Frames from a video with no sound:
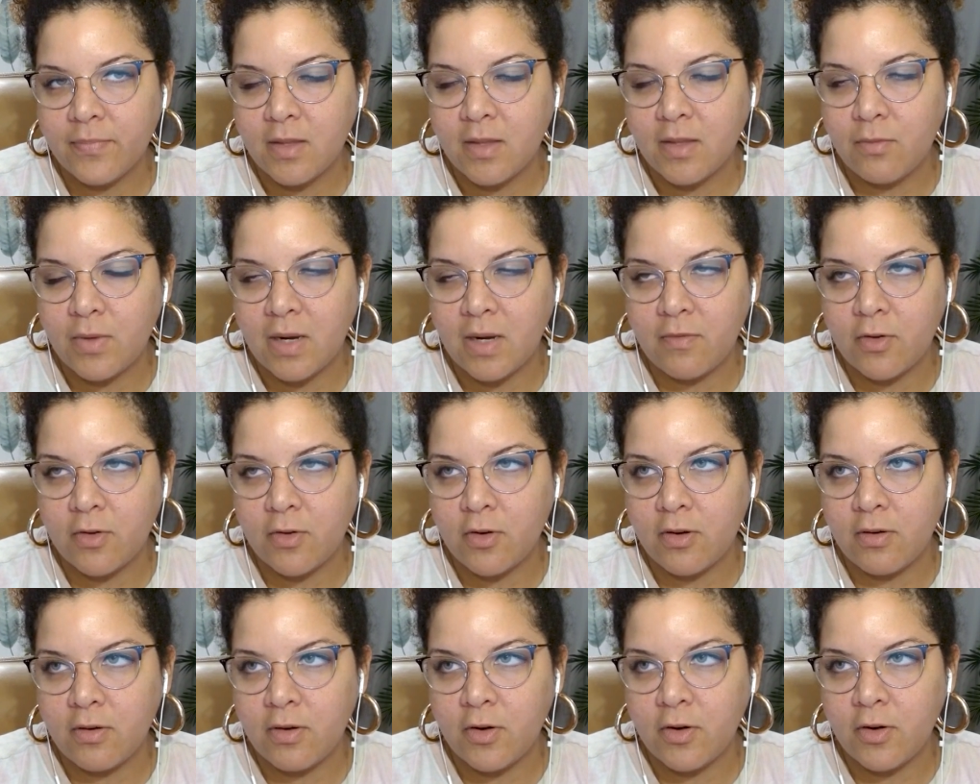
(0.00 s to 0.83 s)
whatever
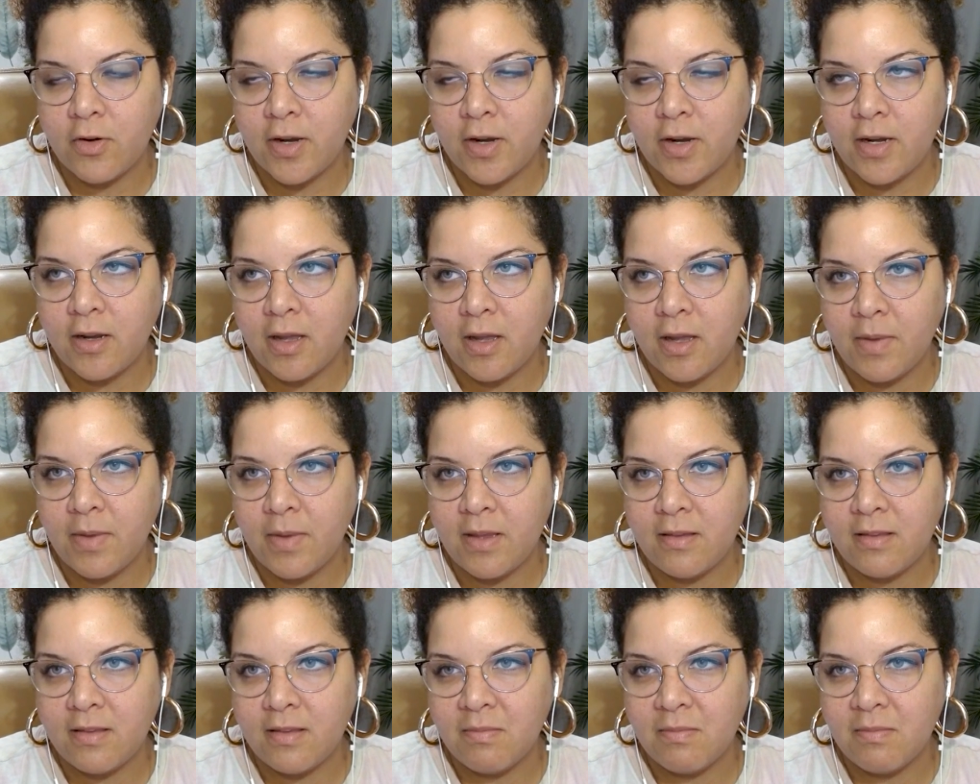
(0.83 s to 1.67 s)
her income
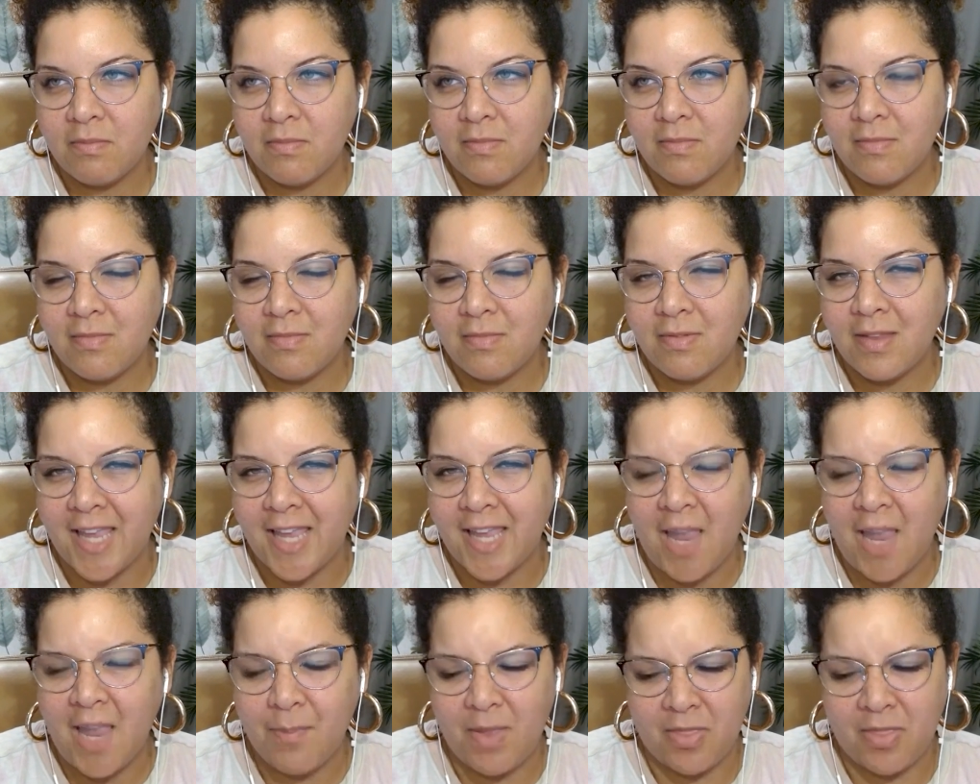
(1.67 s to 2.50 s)
is. It
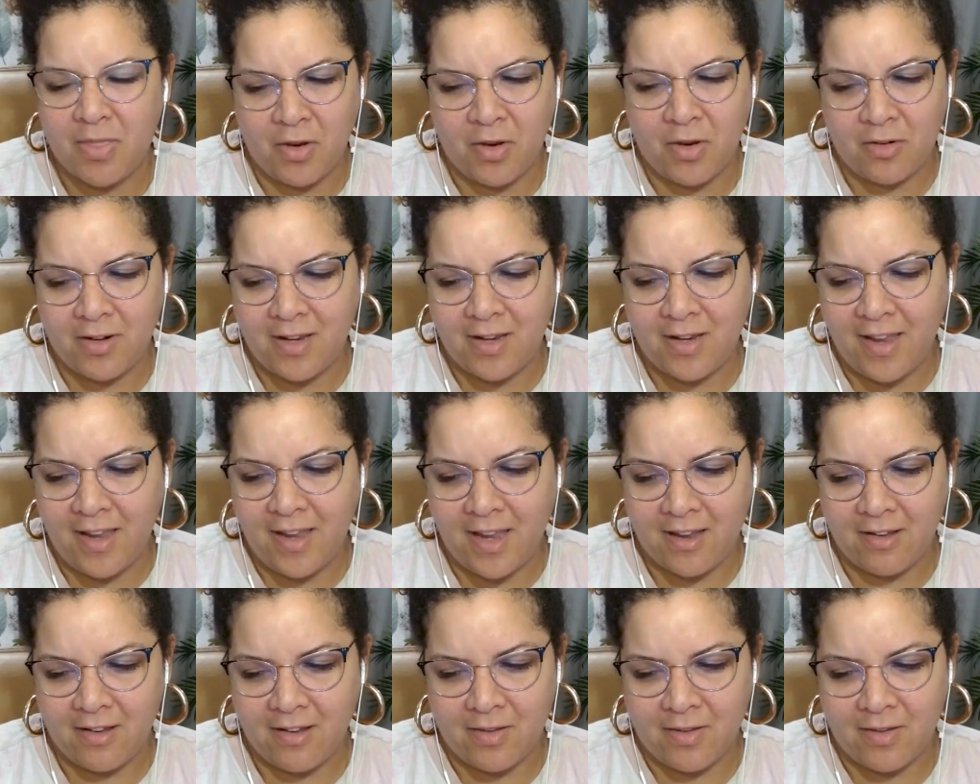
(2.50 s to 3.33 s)
can't be 30,
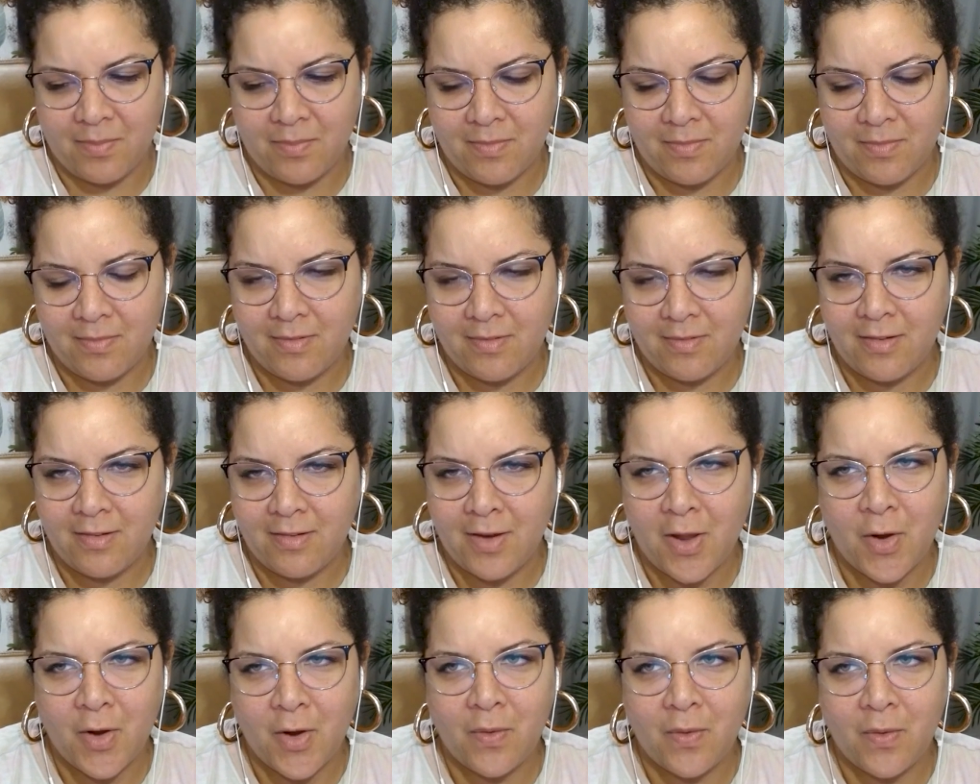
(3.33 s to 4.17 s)
daggum.
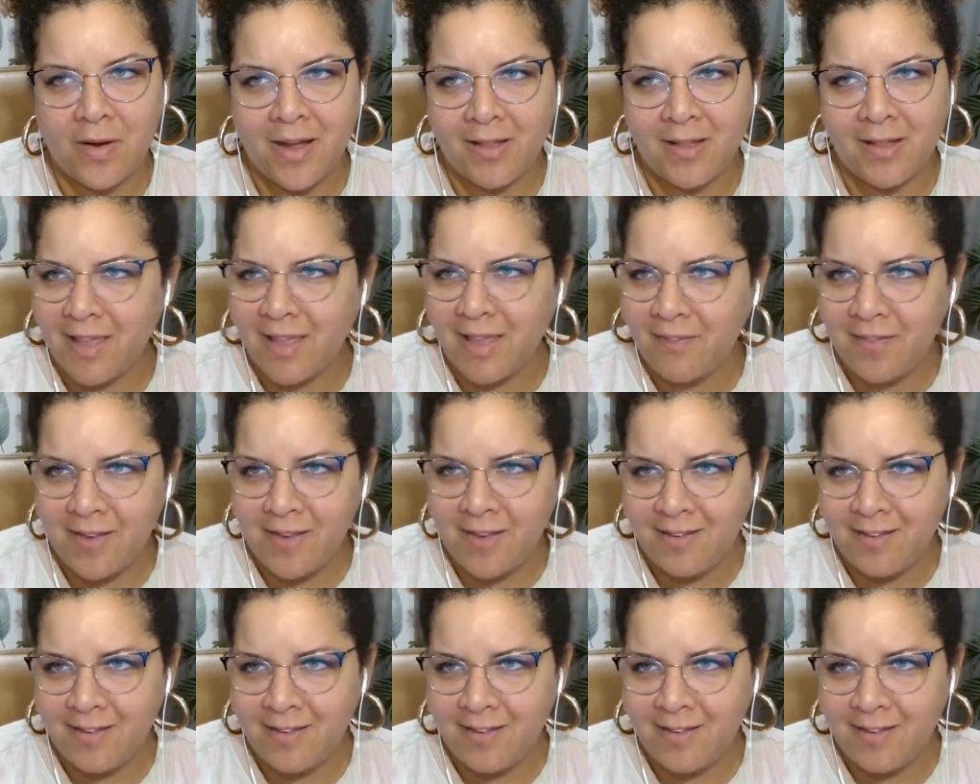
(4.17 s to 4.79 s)
No. 11?